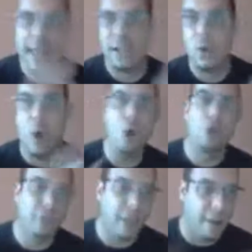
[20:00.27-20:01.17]
because I
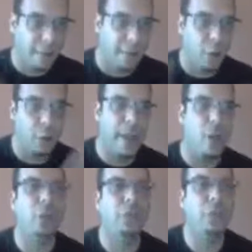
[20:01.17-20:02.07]
like to host
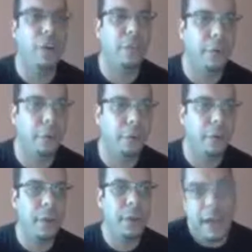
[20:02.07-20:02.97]
everything on my own
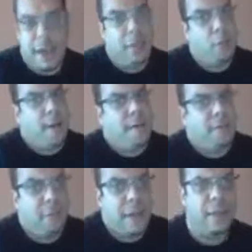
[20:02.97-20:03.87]
servers and
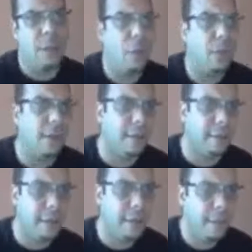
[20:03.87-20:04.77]
I don't have to pay the
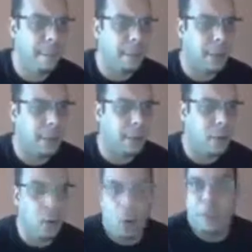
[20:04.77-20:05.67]
monthly fee.
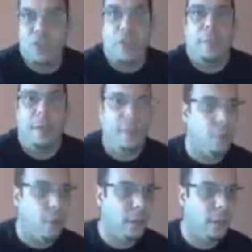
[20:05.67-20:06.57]
You know, call me
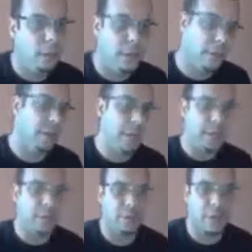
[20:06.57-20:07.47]
cheap if you want,
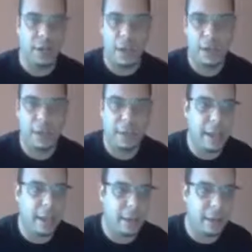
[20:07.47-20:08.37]
but hey, shit,
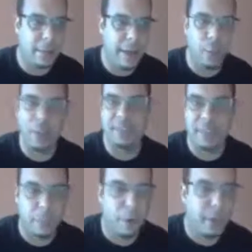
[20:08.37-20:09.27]
I didn't get here
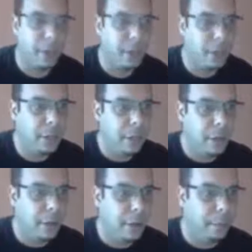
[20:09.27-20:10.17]
by wasting
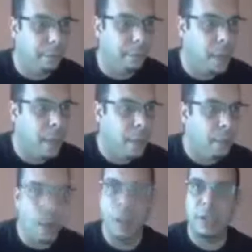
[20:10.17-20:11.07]
money.
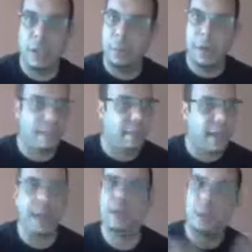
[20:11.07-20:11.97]
But there are
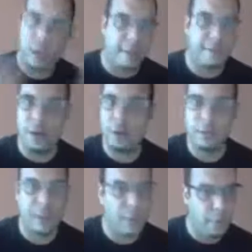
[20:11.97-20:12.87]
places like
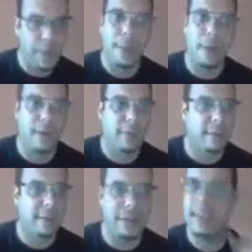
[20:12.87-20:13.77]
ClickFunnels that you pay
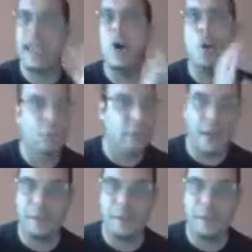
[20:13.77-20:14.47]
a monthly fee, they